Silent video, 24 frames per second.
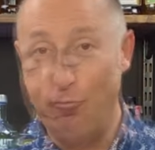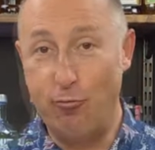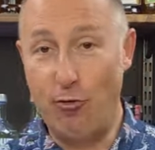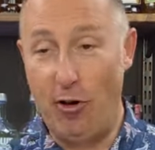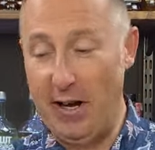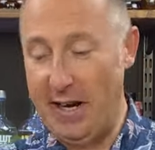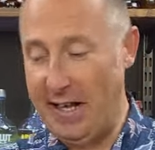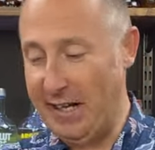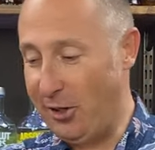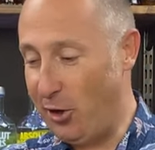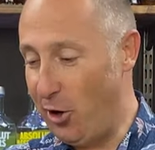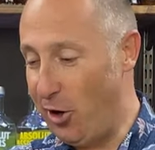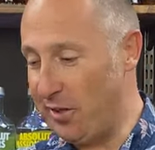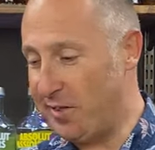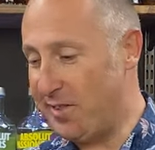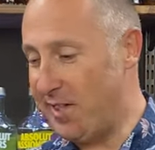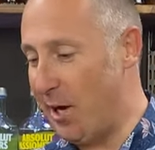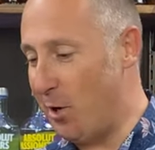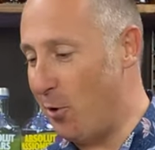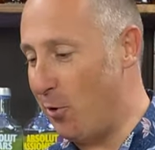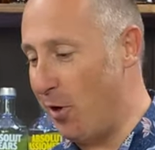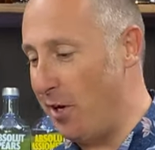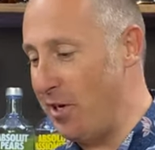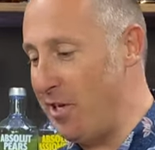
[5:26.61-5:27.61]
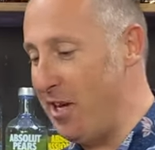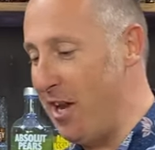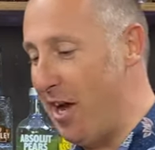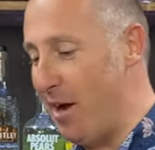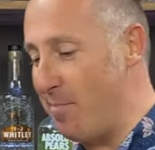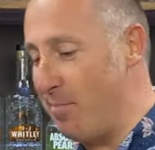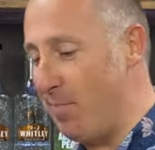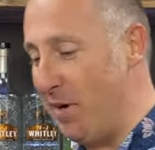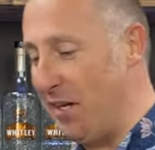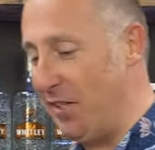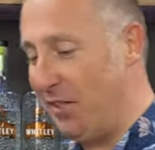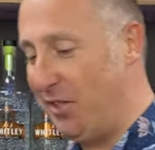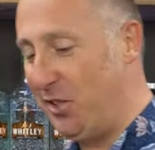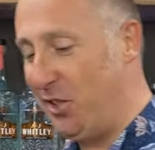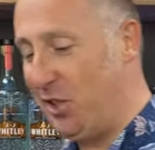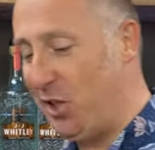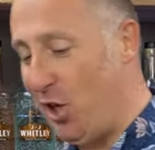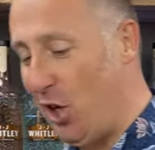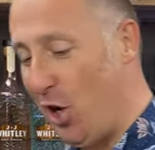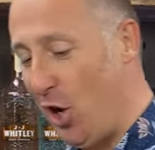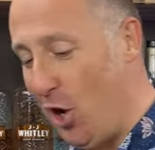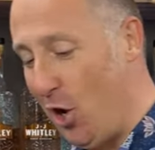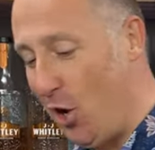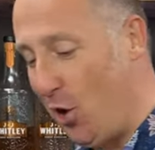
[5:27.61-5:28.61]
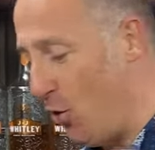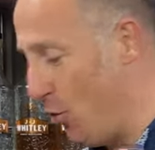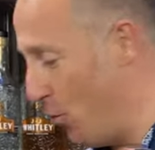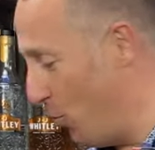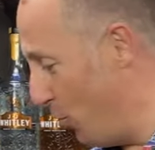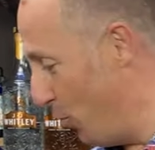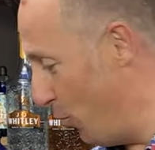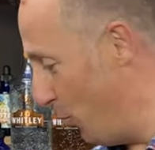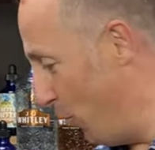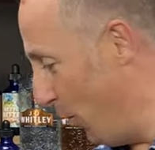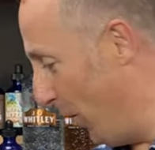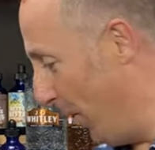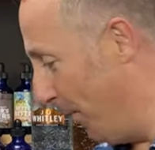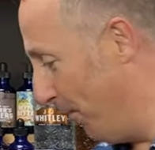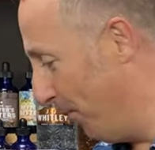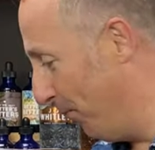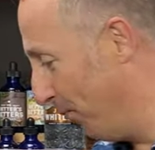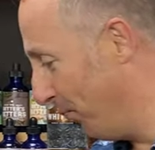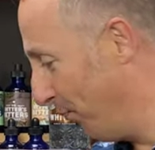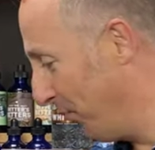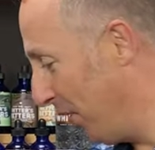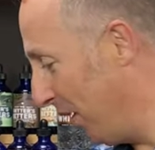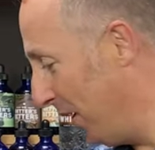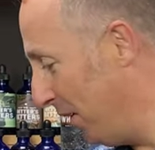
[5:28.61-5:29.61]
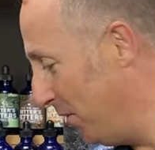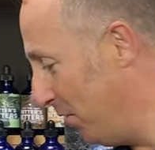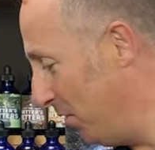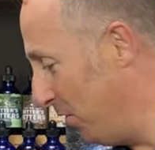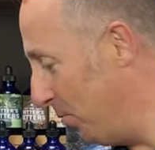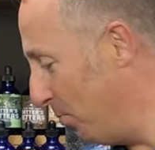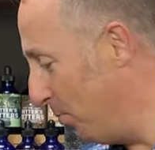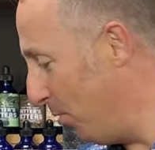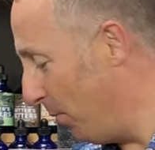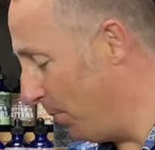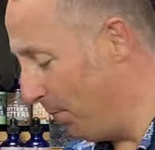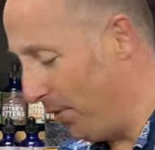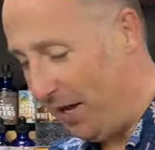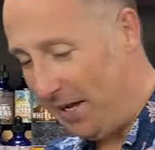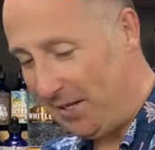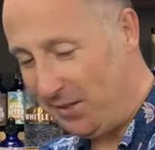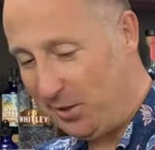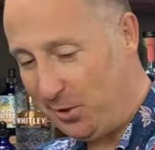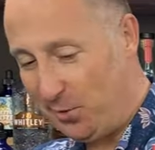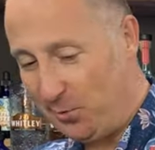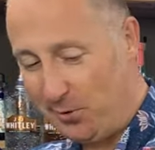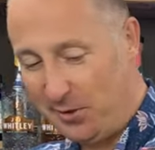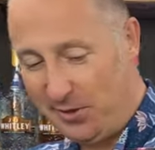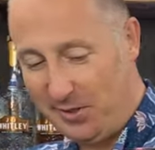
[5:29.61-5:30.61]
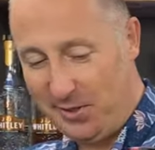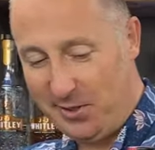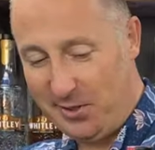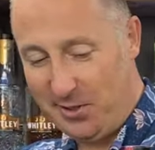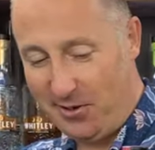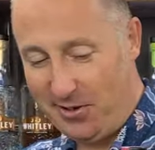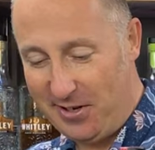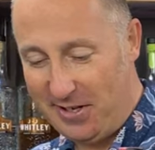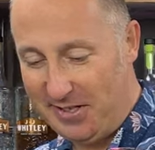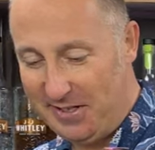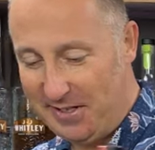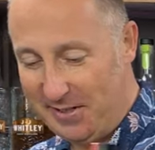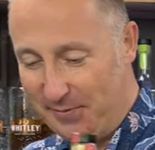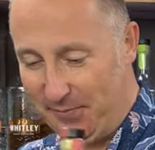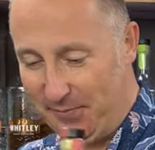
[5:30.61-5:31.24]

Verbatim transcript: Right then, cocktail number two. Just pop that to one side.